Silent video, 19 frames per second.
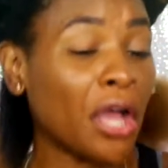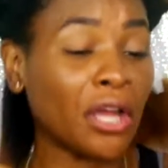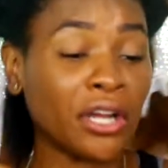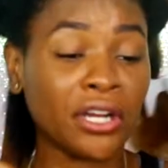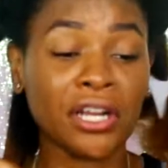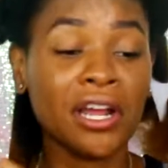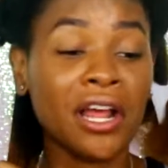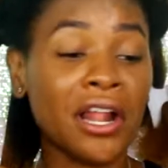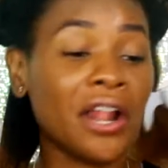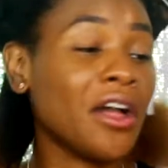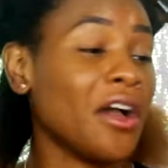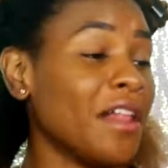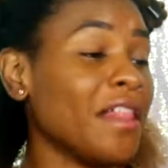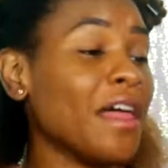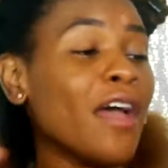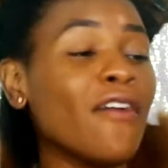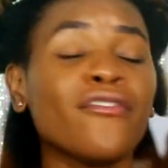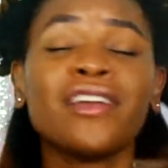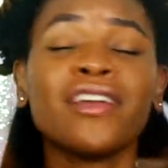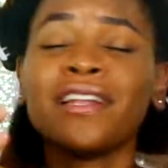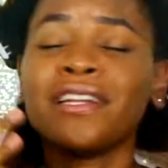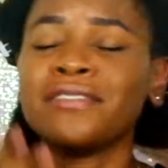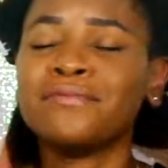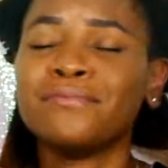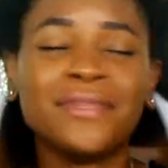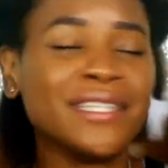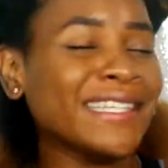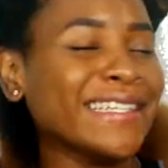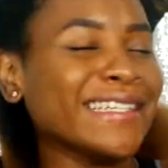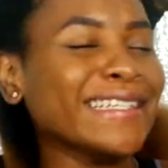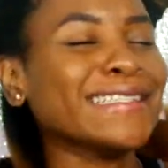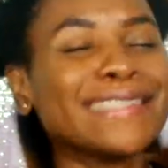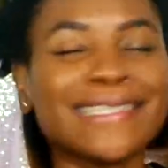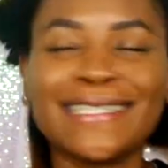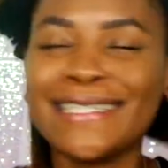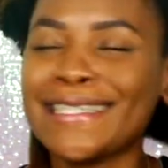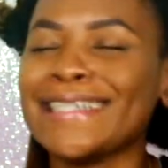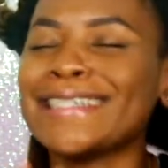Girl, I really mean
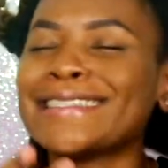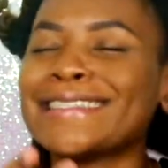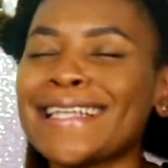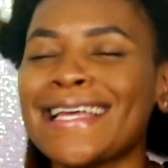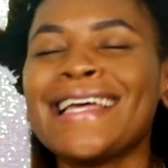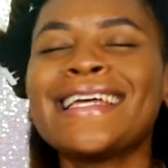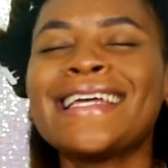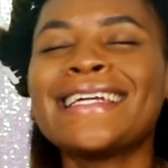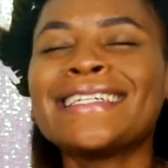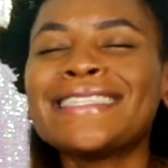this, I